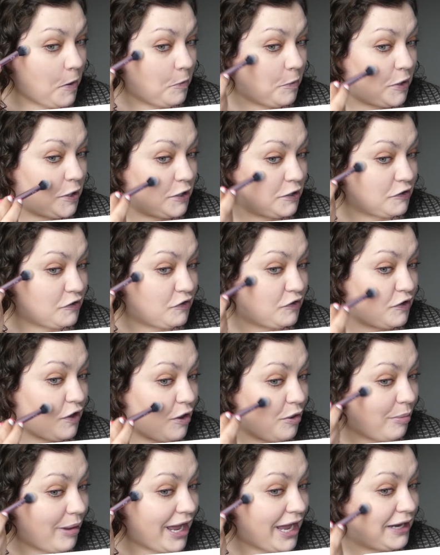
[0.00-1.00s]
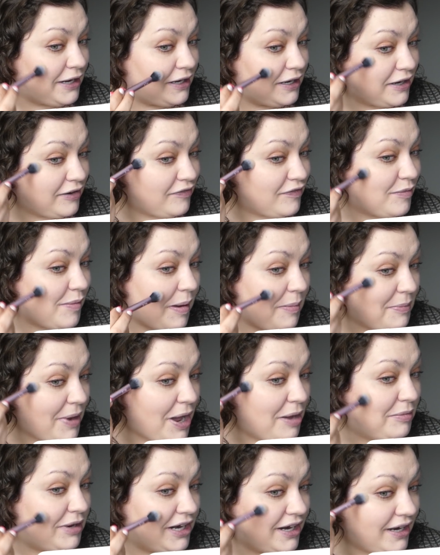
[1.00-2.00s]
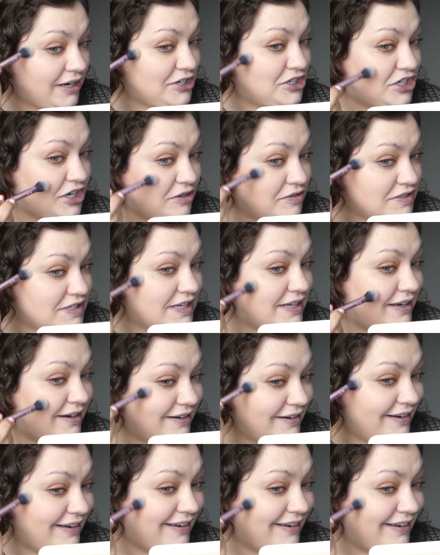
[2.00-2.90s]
I want so badly for my mom to get chosen.